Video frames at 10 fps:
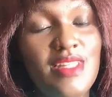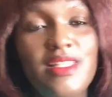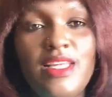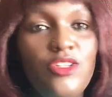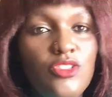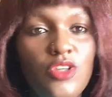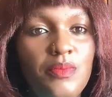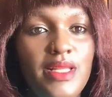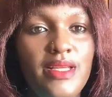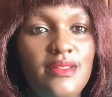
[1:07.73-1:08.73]
They don't
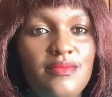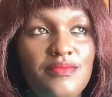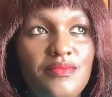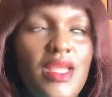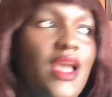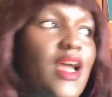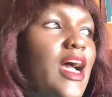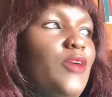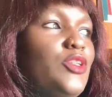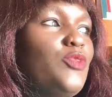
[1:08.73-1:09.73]
complain.
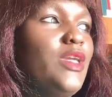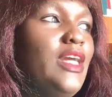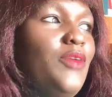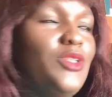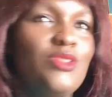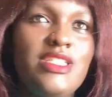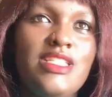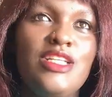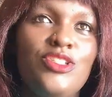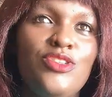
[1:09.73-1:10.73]
I was
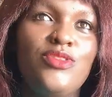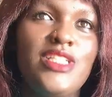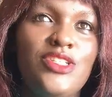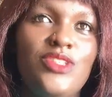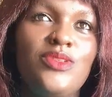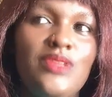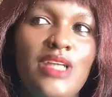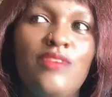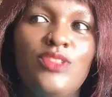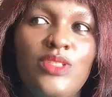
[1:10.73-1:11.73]
listening to radio
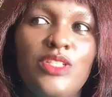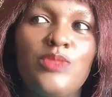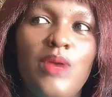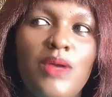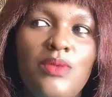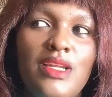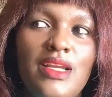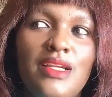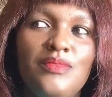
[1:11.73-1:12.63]
a few days back when